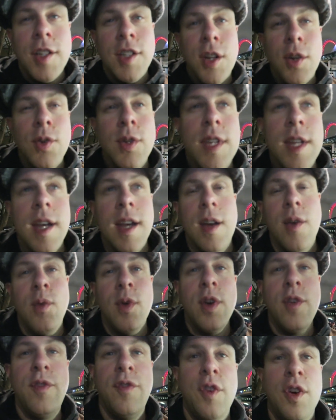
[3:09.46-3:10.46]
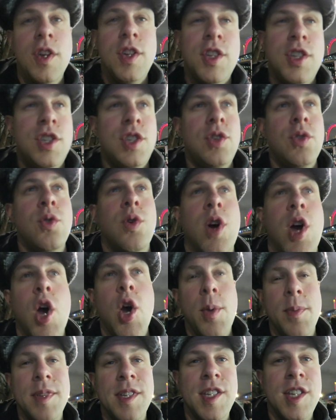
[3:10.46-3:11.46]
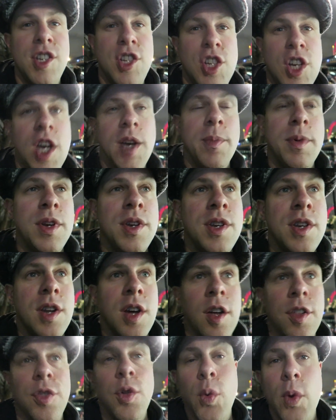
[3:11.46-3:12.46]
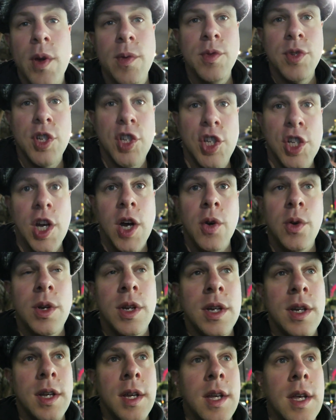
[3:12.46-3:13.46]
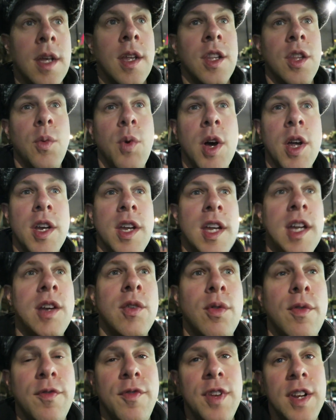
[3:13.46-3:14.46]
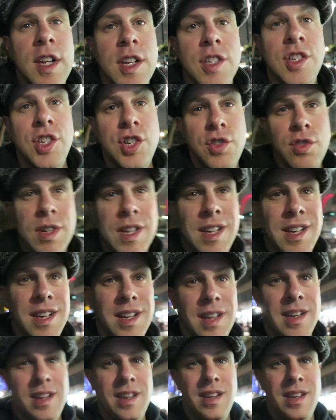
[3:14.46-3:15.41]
So yeah, when I first saw Herman's German, I thought it was a joke. The one here on Villiers Street,